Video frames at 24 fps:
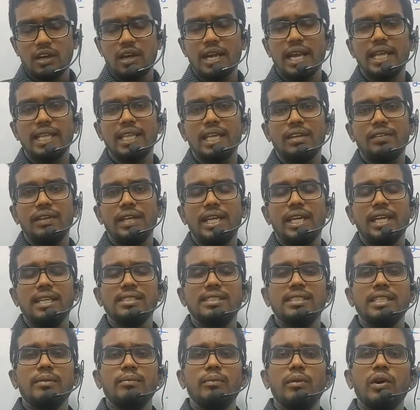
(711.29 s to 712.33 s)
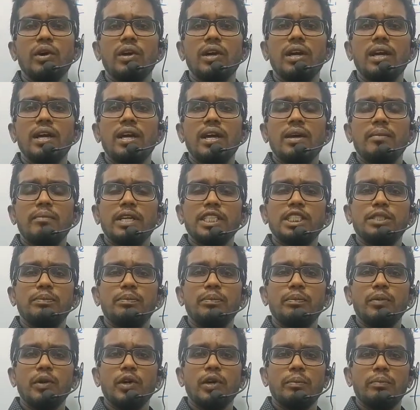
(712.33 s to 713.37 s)
or rather we can say
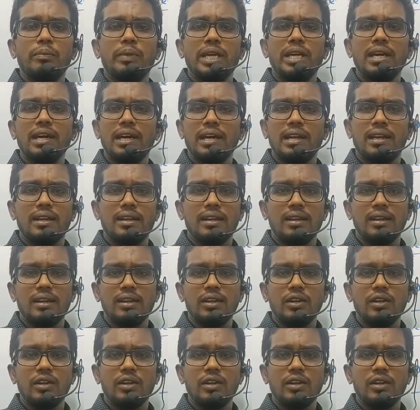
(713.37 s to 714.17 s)
much more bigger,